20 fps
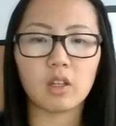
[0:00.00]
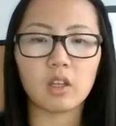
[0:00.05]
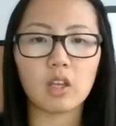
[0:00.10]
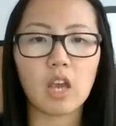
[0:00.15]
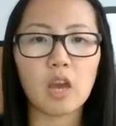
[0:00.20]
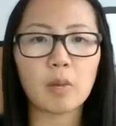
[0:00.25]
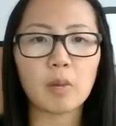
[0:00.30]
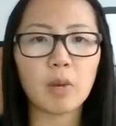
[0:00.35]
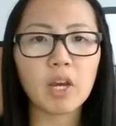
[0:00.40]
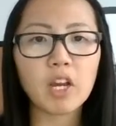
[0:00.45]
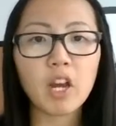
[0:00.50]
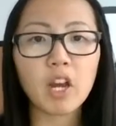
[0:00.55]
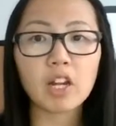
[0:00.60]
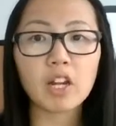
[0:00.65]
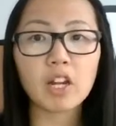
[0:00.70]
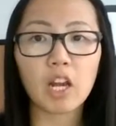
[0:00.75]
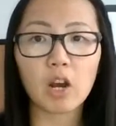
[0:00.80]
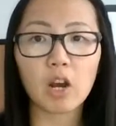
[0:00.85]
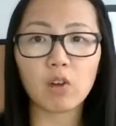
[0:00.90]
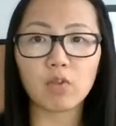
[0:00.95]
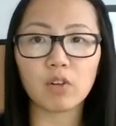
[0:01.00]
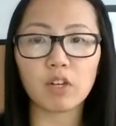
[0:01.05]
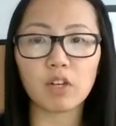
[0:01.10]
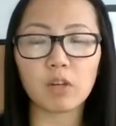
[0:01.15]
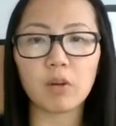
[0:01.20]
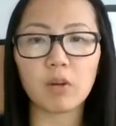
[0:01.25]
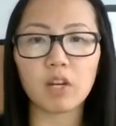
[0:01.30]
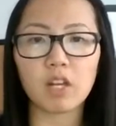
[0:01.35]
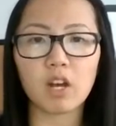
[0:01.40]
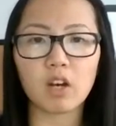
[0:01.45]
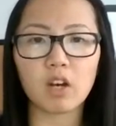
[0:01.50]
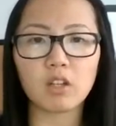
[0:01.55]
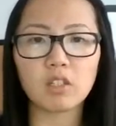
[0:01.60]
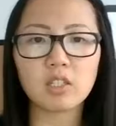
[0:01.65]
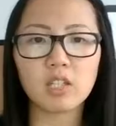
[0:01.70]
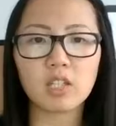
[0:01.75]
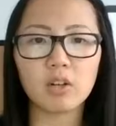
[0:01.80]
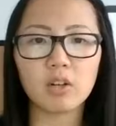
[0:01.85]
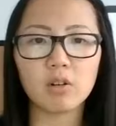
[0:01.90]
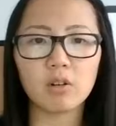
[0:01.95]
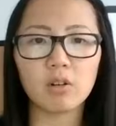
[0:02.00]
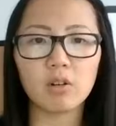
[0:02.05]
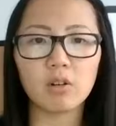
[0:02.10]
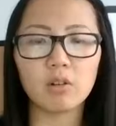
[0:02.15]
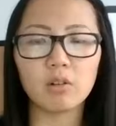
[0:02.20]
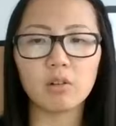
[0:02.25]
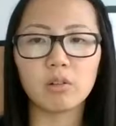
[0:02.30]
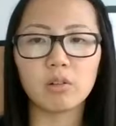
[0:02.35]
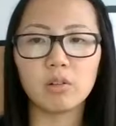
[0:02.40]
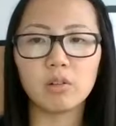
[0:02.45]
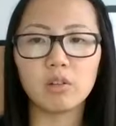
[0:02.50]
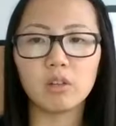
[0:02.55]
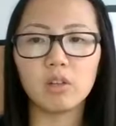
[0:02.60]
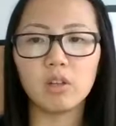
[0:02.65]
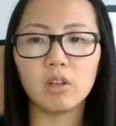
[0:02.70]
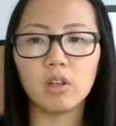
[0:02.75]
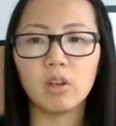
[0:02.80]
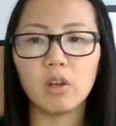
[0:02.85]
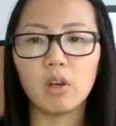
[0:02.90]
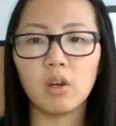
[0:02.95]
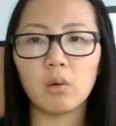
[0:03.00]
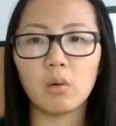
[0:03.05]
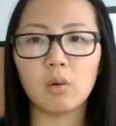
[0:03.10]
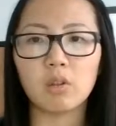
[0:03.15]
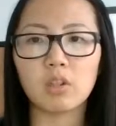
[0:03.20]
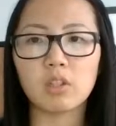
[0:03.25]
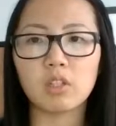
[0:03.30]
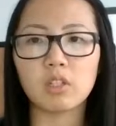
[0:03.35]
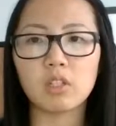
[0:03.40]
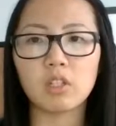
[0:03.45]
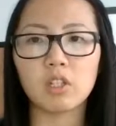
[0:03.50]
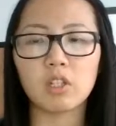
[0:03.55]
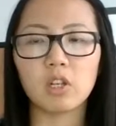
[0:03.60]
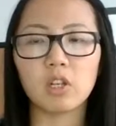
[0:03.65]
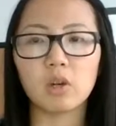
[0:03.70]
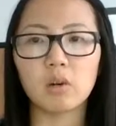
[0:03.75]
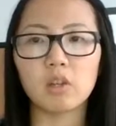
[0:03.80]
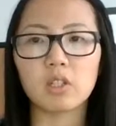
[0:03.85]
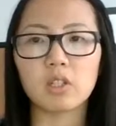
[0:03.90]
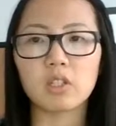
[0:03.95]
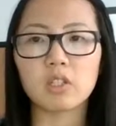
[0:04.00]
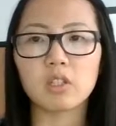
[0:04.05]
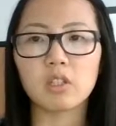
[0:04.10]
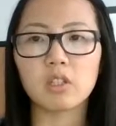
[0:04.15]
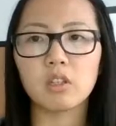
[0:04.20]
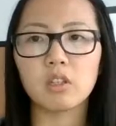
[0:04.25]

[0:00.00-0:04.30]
I cutting out for anybody else? I don't know what the dealio is.